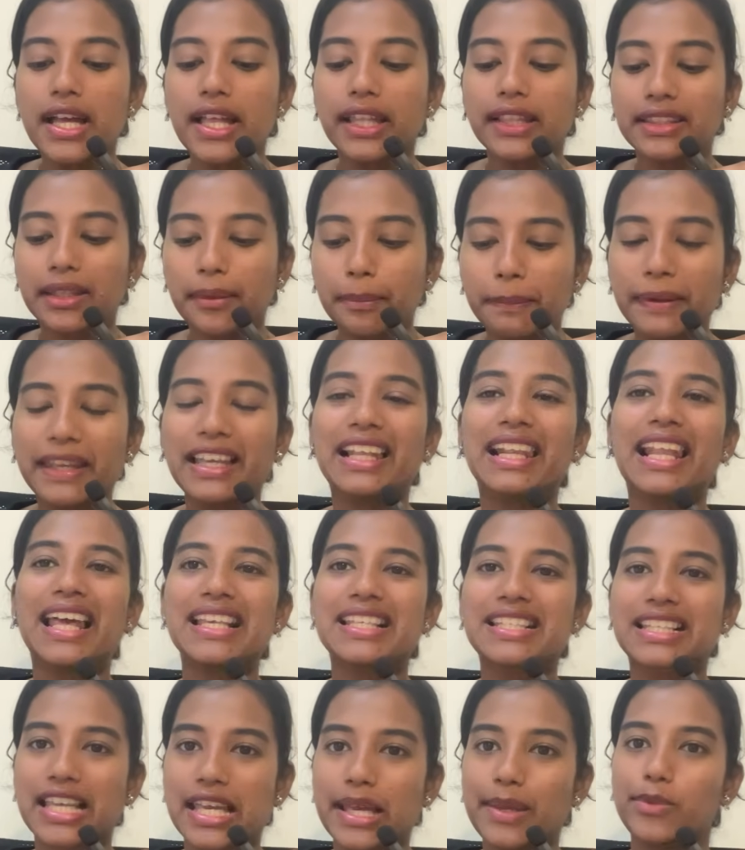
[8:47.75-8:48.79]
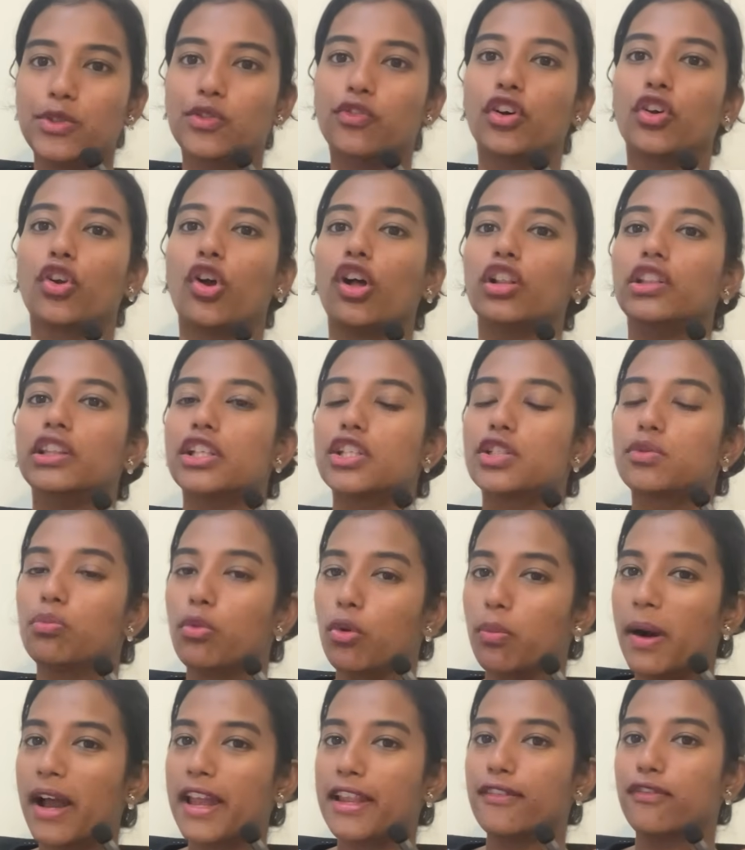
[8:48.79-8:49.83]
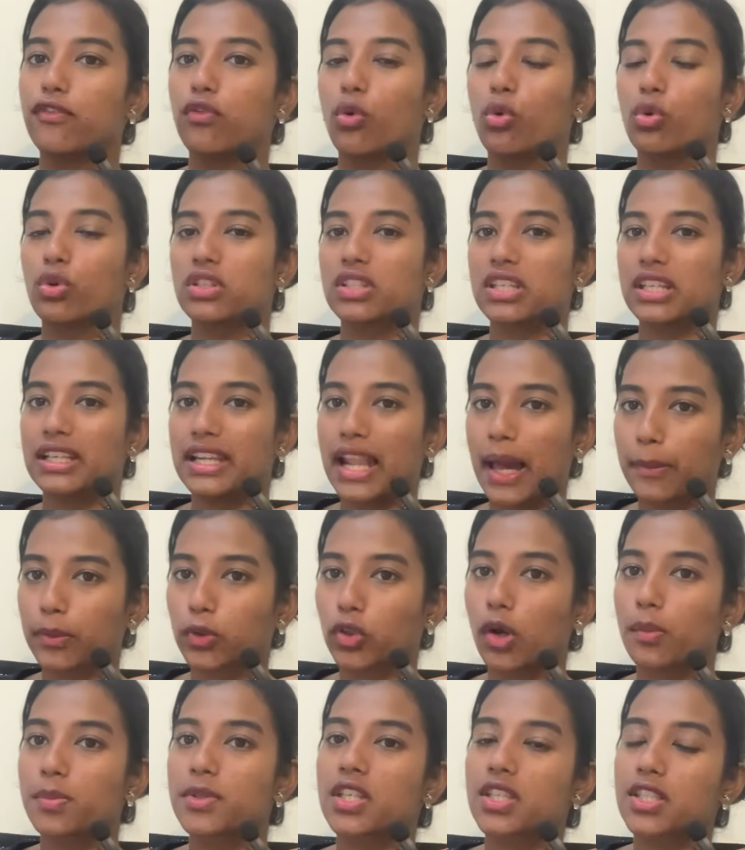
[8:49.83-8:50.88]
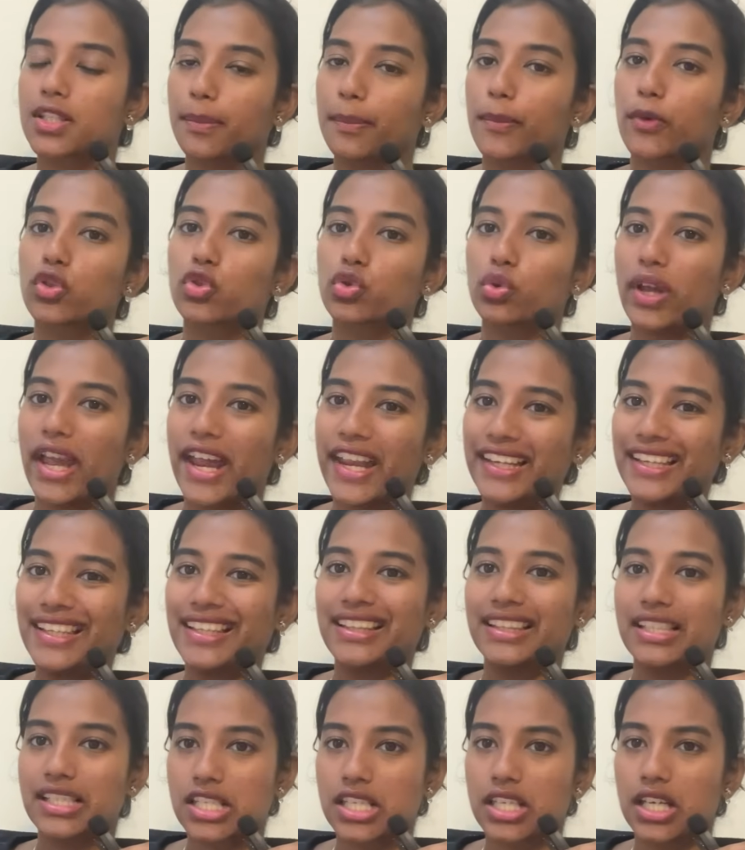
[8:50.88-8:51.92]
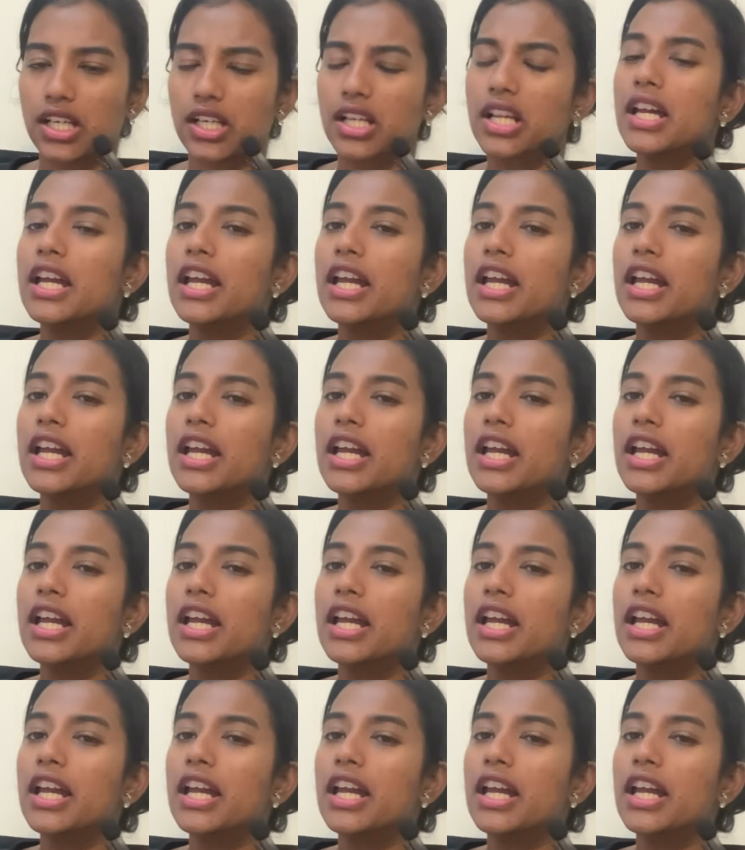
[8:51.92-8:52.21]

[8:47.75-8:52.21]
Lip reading: The PLI schemes for all these mobile phones and laptops is supposed to end in this year.